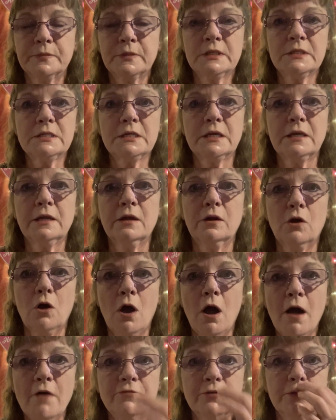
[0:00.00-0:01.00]
to get
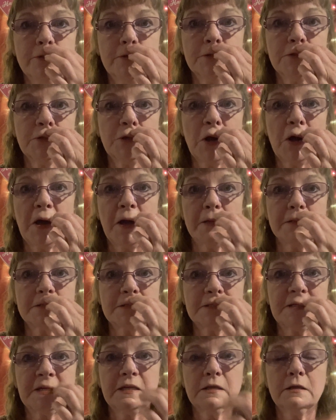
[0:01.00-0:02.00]
off of the thoughts,
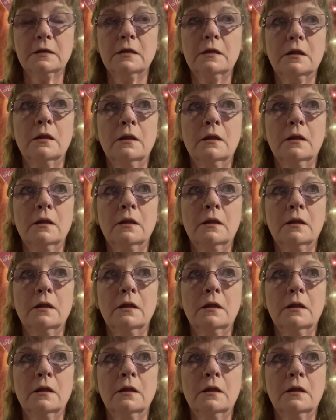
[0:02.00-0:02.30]
to get